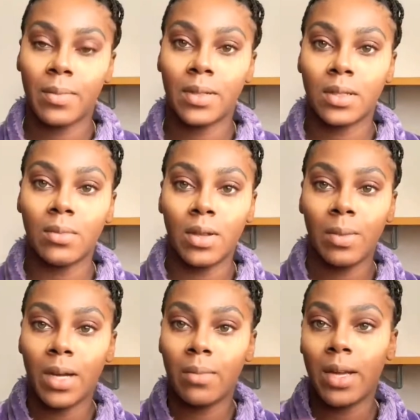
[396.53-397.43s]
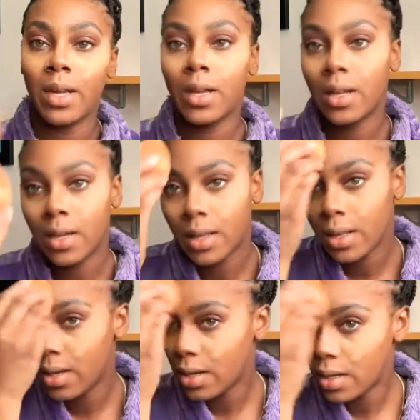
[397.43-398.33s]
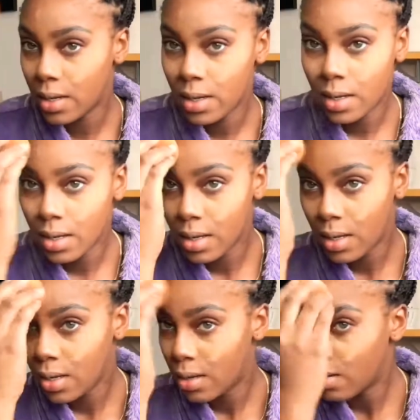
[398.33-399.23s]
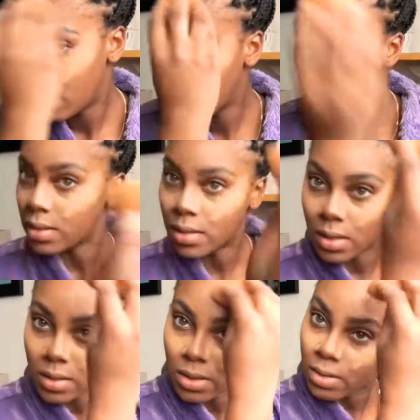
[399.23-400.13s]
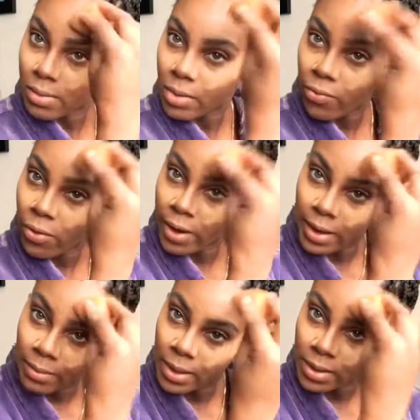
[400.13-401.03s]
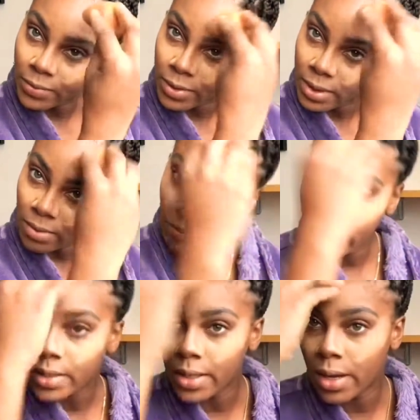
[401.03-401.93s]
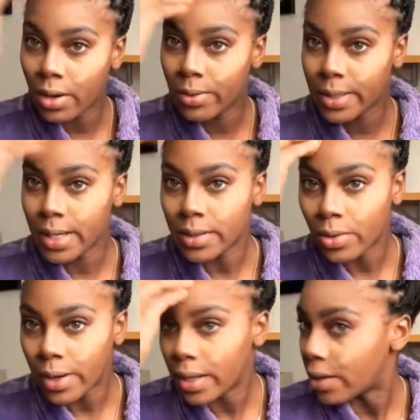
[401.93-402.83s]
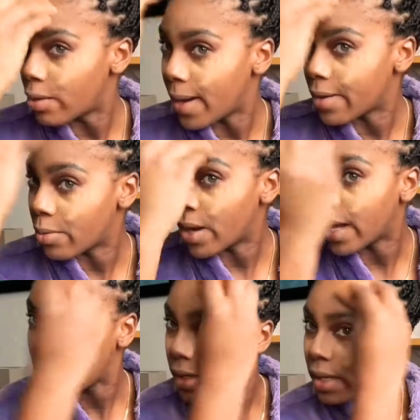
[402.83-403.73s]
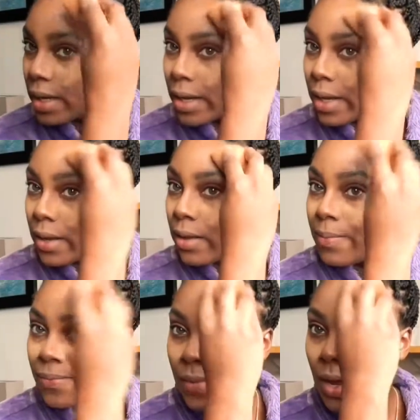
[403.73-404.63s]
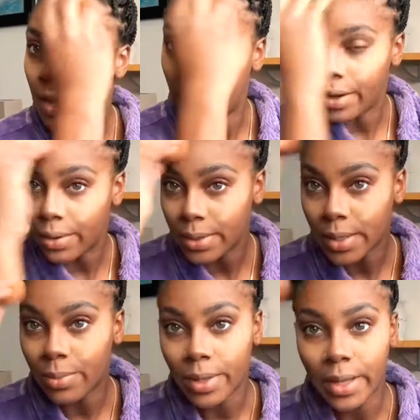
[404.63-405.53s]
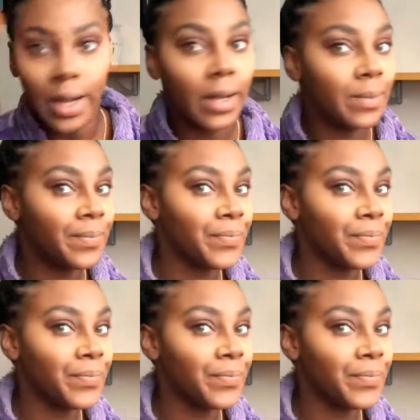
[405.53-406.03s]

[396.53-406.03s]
Put some on the back of my hand and then in the center of my forehead, because for some reason that always gets oily no matter what. I don't know what's up with that.